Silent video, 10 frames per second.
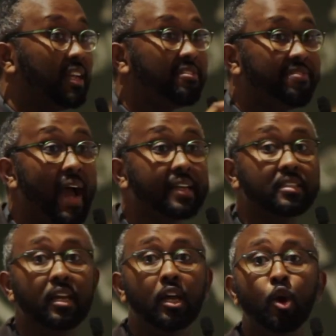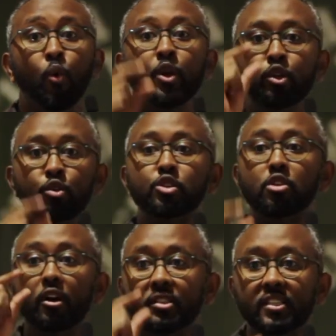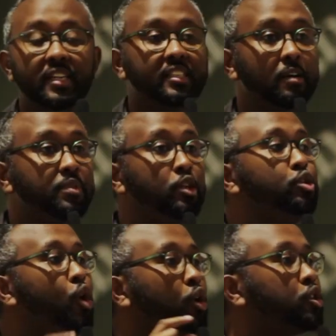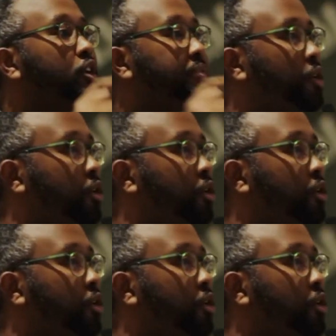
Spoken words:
And in fact, when you start to say something, you also give